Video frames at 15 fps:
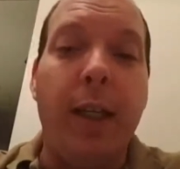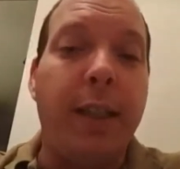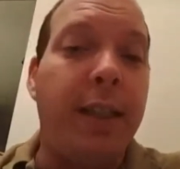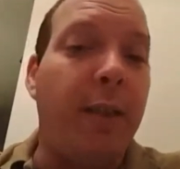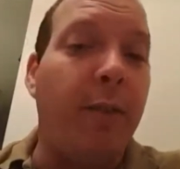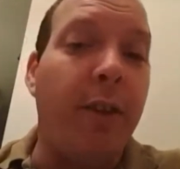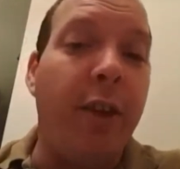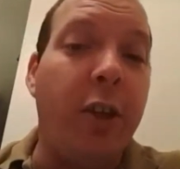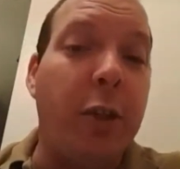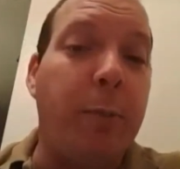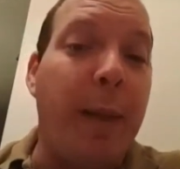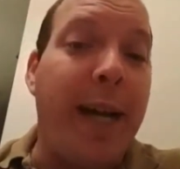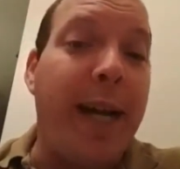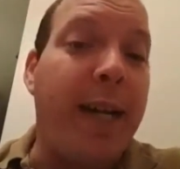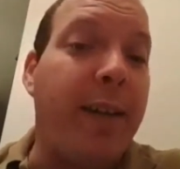Several years
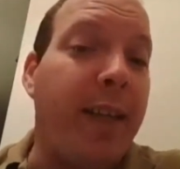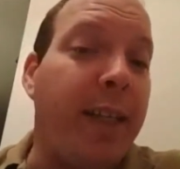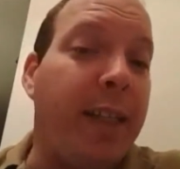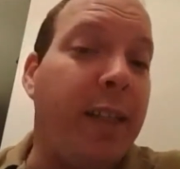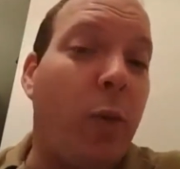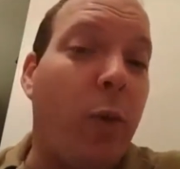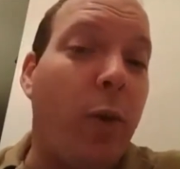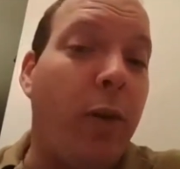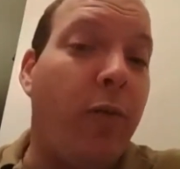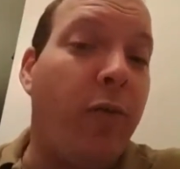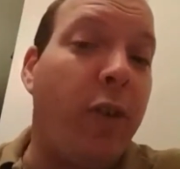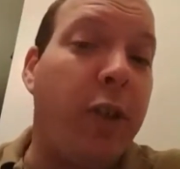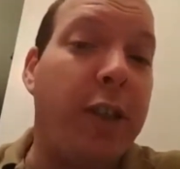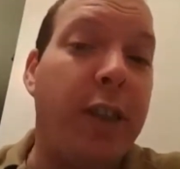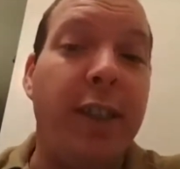back, they scored
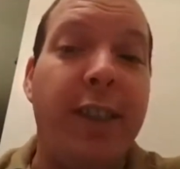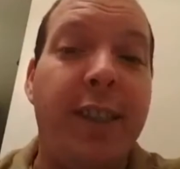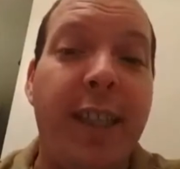first and